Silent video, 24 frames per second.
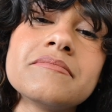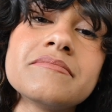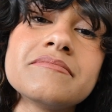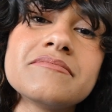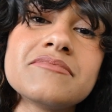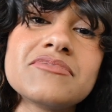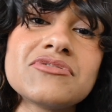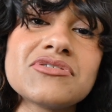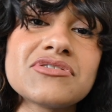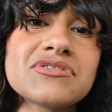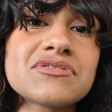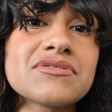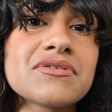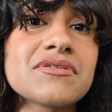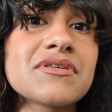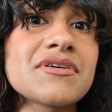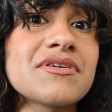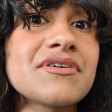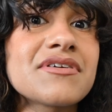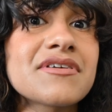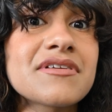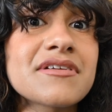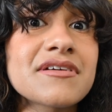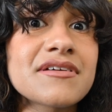Just know
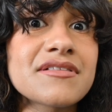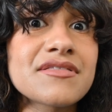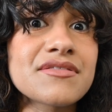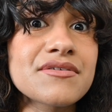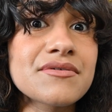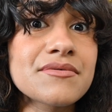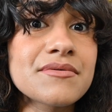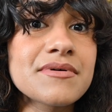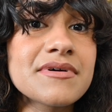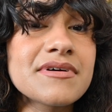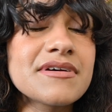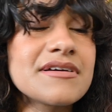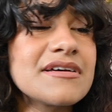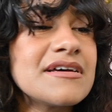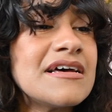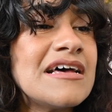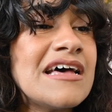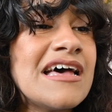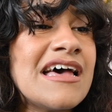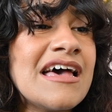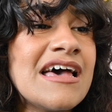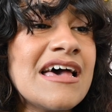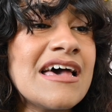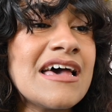that you're going to get through it,
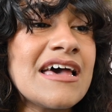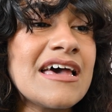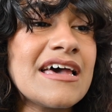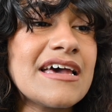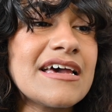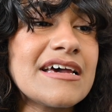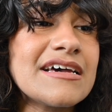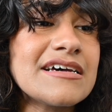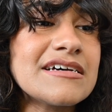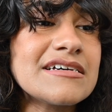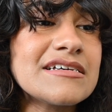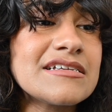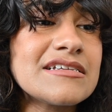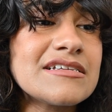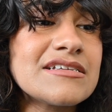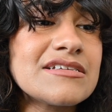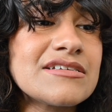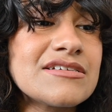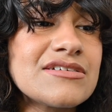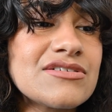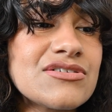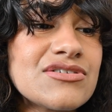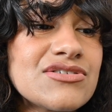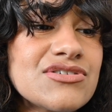
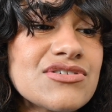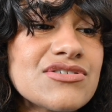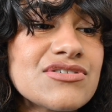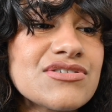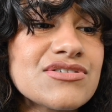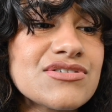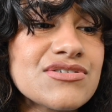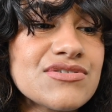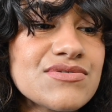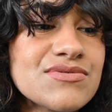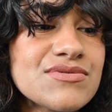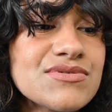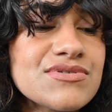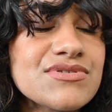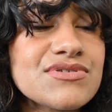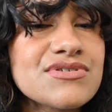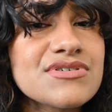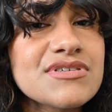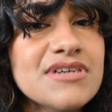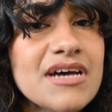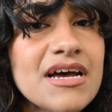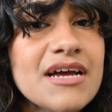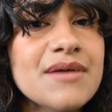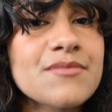and just use
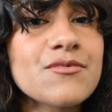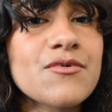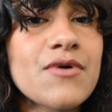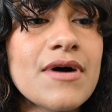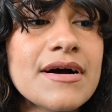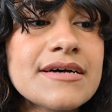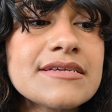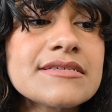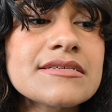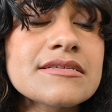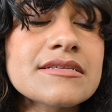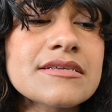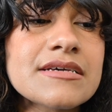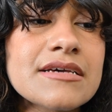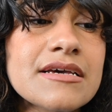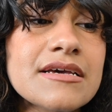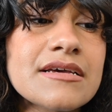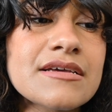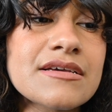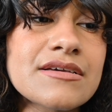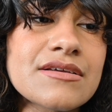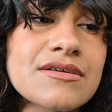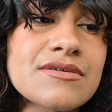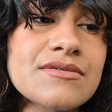your time
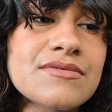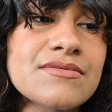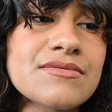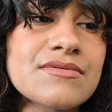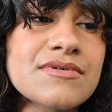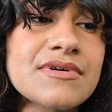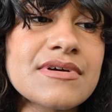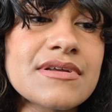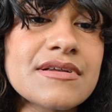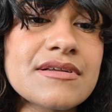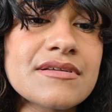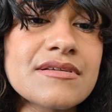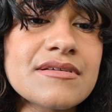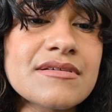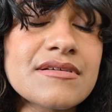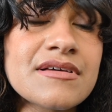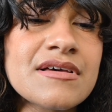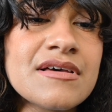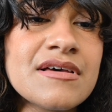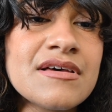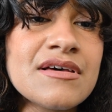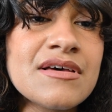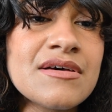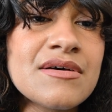wisely, you know, and
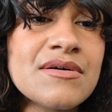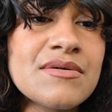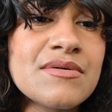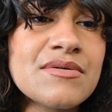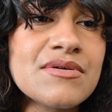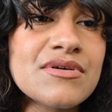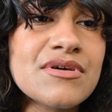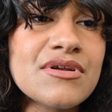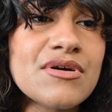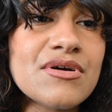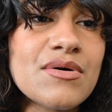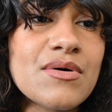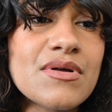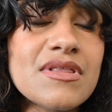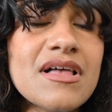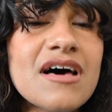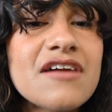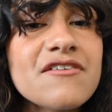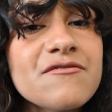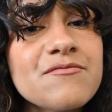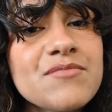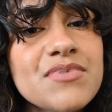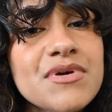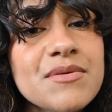You know, a
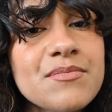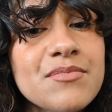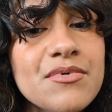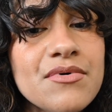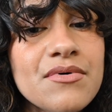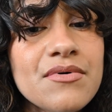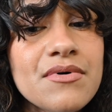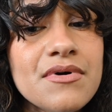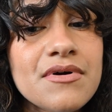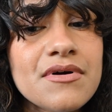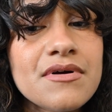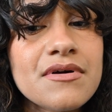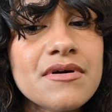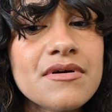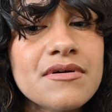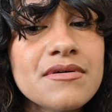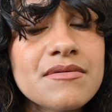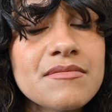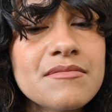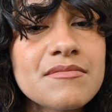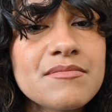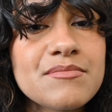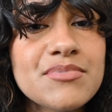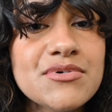lot of people are
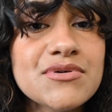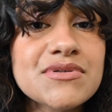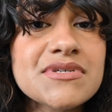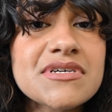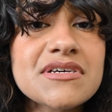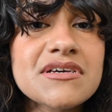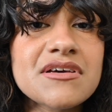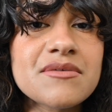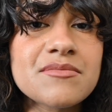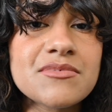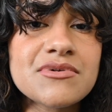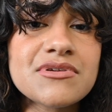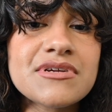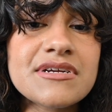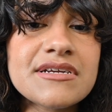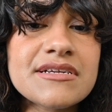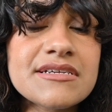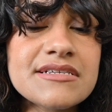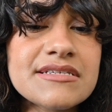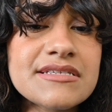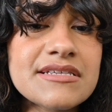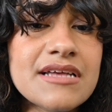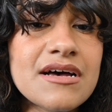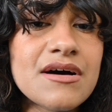building
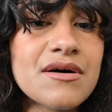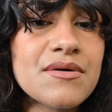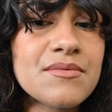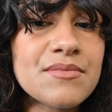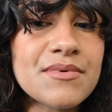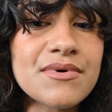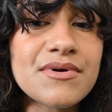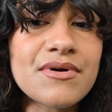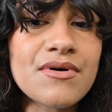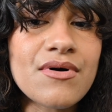communities now. We are